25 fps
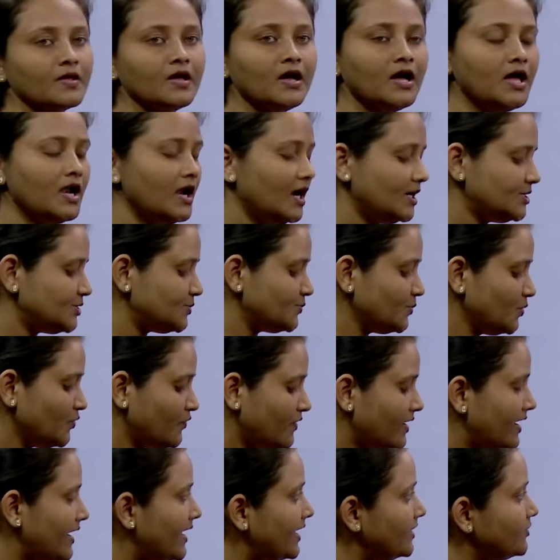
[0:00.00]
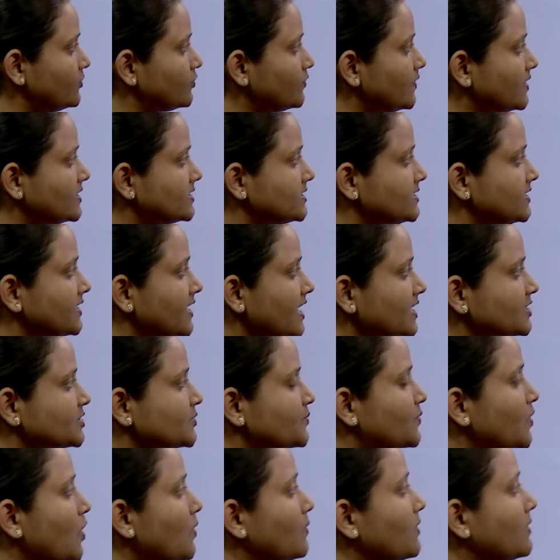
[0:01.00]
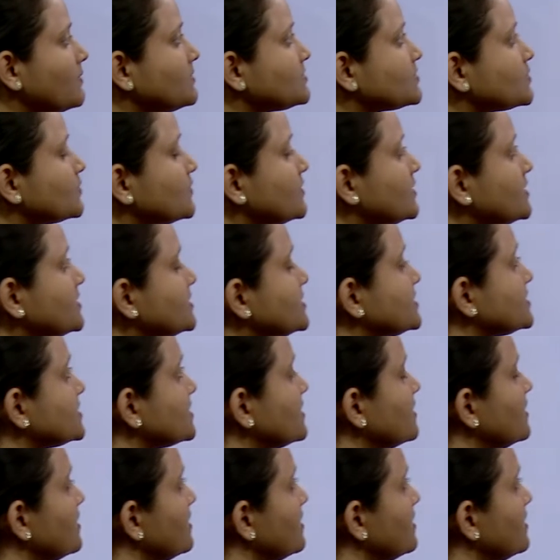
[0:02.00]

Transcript: Let's move ahead towards the next problem, students.